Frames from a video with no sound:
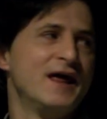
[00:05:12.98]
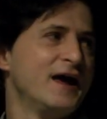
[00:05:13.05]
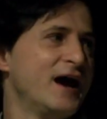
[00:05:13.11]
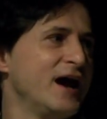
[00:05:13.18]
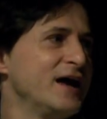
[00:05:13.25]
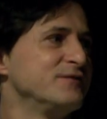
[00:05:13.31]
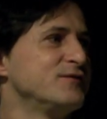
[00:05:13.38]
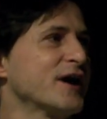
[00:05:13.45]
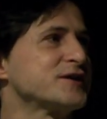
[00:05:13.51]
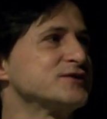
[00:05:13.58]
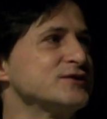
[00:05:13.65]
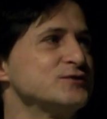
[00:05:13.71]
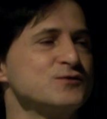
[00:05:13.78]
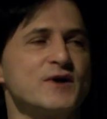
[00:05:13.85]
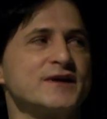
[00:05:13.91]
And we're
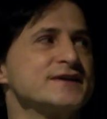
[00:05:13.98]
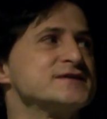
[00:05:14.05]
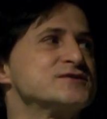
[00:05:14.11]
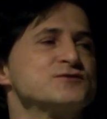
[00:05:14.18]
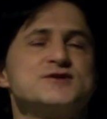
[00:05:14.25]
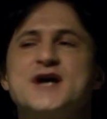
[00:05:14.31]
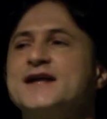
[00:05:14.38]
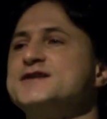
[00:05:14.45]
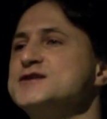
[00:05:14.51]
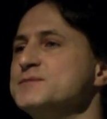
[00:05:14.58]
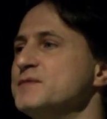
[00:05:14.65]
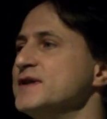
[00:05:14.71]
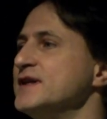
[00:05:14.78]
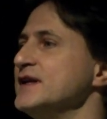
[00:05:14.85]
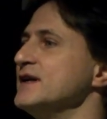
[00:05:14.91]
actually doing this to
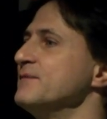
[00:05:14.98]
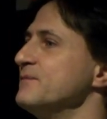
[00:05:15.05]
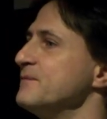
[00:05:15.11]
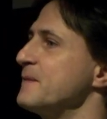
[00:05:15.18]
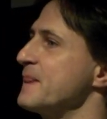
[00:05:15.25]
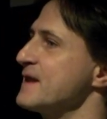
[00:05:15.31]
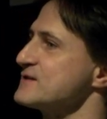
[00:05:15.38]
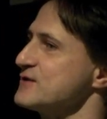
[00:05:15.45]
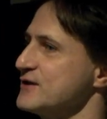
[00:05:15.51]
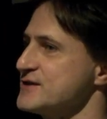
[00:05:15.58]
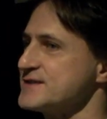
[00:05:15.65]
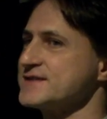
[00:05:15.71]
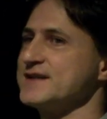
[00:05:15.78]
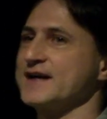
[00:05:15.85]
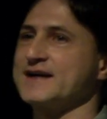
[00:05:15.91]
ChatGPT. So not
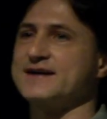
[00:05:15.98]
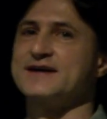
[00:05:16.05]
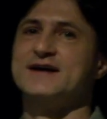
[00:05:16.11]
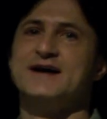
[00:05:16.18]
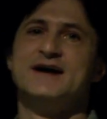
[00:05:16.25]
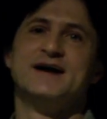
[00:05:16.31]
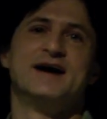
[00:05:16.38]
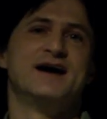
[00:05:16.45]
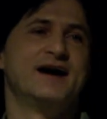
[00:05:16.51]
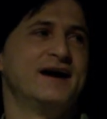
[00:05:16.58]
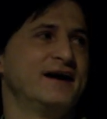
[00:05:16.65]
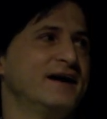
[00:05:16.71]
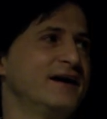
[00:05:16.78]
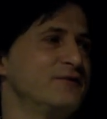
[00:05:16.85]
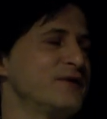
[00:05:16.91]
just like
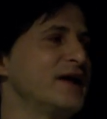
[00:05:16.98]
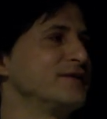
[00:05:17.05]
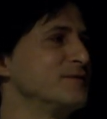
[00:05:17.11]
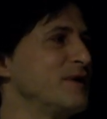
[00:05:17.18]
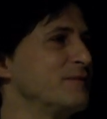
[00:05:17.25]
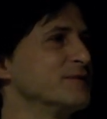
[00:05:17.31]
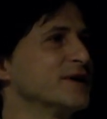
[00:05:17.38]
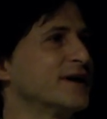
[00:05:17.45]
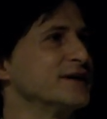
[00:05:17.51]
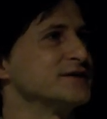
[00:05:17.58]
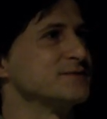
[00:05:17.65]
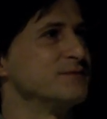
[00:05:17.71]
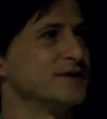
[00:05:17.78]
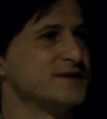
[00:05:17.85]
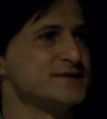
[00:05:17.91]
a random
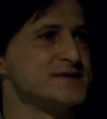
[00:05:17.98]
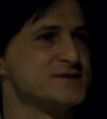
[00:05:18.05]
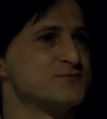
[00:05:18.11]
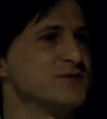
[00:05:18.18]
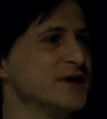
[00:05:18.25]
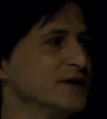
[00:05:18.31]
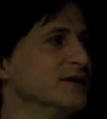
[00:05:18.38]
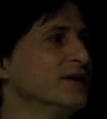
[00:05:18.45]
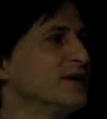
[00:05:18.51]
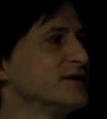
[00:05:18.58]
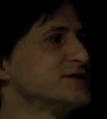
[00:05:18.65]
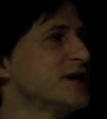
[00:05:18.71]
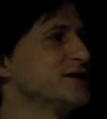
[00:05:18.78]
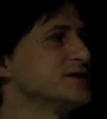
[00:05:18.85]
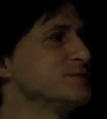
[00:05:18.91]
application, but this is real
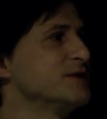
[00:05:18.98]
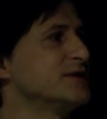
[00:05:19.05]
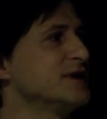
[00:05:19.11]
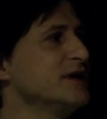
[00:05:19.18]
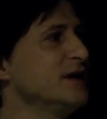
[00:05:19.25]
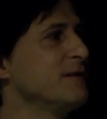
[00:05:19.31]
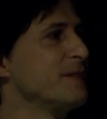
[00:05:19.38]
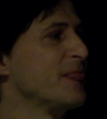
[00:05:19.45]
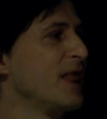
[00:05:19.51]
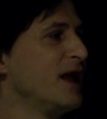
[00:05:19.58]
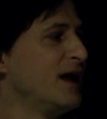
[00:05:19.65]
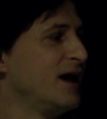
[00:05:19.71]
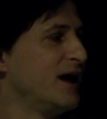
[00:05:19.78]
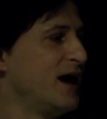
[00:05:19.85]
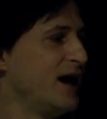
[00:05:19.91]
ChatGPT.
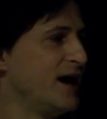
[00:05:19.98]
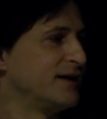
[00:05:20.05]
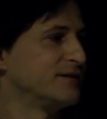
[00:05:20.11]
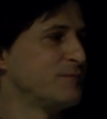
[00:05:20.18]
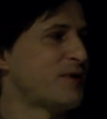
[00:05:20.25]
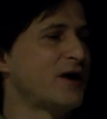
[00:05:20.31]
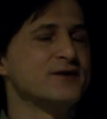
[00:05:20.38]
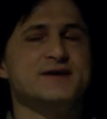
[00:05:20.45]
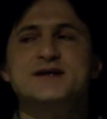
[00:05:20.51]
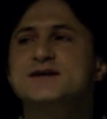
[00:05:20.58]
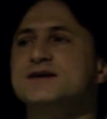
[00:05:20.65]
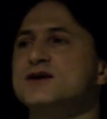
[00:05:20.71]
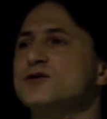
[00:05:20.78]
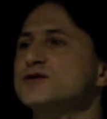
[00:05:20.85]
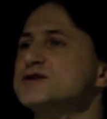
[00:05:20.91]
And about a year
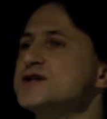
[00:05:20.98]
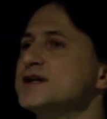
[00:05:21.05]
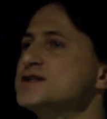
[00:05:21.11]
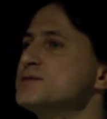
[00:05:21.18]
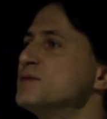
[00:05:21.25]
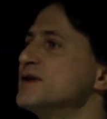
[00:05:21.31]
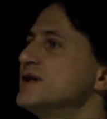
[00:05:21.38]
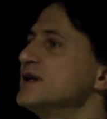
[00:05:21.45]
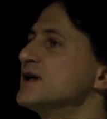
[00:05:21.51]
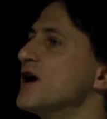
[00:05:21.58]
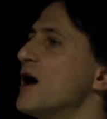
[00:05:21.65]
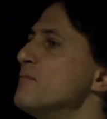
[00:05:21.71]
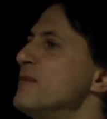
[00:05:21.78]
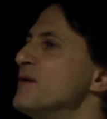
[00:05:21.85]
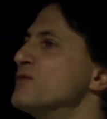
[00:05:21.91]
ago, ChatGPT
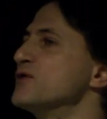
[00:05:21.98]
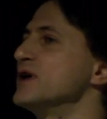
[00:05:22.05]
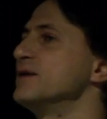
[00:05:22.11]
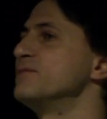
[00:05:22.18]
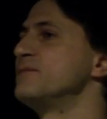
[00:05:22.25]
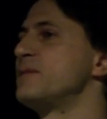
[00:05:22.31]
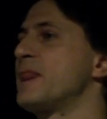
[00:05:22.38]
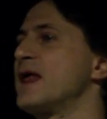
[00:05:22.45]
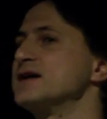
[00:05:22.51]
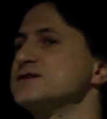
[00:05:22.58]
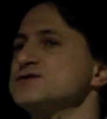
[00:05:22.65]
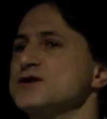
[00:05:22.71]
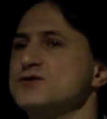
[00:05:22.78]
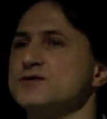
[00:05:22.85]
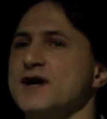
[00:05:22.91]
got memory.
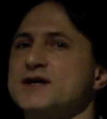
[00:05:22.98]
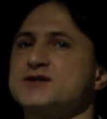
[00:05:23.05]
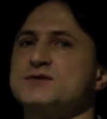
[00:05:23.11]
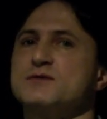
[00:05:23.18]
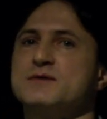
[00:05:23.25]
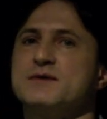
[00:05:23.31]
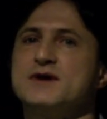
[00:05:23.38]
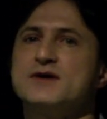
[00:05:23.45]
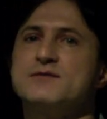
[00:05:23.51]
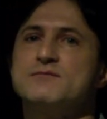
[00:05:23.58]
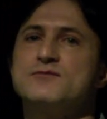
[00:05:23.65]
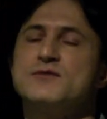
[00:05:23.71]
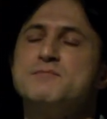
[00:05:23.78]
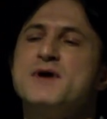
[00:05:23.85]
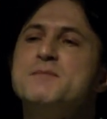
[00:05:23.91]
So it could actually
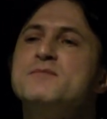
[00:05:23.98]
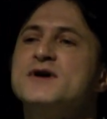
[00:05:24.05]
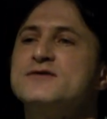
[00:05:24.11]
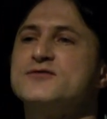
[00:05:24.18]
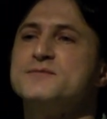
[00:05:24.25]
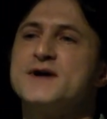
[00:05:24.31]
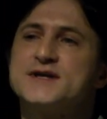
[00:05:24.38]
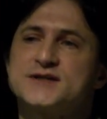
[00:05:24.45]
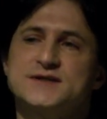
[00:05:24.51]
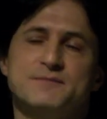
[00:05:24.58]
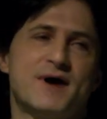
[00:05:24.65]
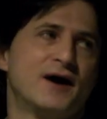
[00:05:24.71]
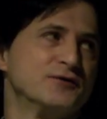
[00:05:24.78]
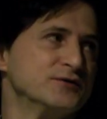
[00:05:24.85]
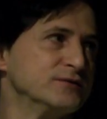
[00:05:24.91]
remember information
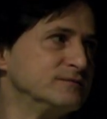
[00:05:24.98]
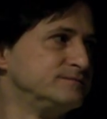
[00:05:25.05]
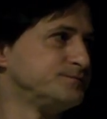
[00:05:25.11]
about you.